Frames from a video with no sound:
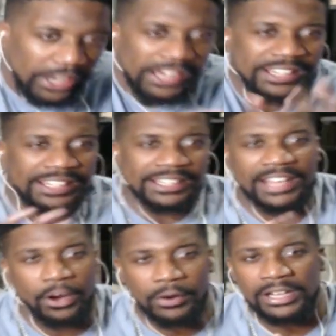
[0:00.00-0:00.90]
eighteen
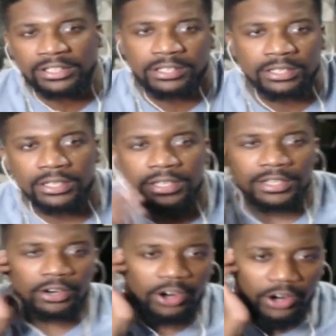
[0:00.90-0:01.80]
karat.
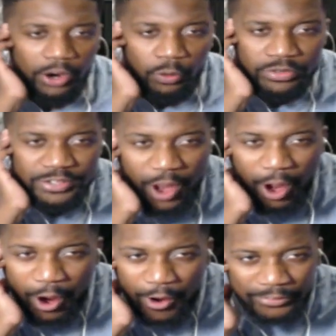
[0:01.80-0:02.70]
Oh
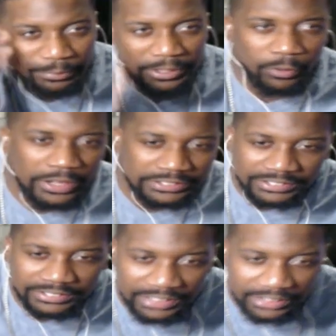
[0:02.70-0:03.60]
no, it's been a while
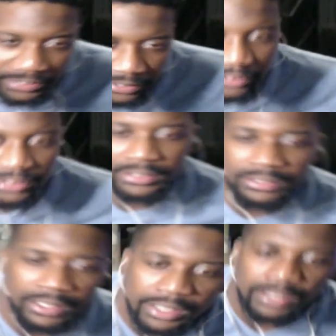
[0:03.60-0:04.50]
since I listened to this
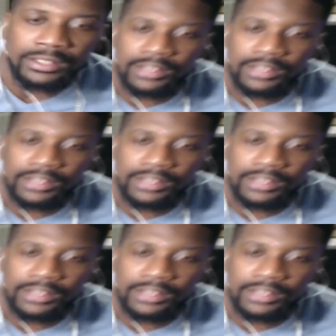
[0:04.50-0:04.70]
guy.